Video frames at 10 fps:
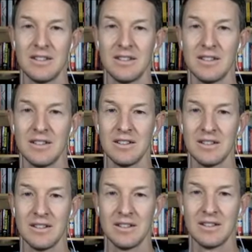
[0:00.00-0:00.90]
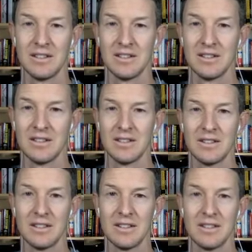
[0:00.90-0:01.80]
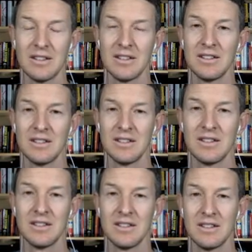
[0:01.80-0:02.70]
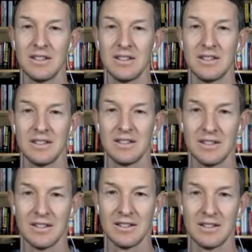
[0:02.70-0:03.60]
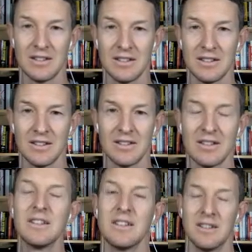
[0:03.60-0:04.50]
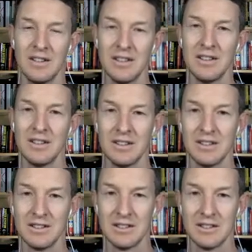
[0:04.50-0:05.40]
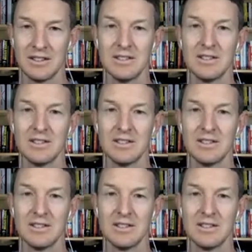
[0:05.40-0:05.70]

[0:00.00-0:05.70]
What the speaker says: (not speaking)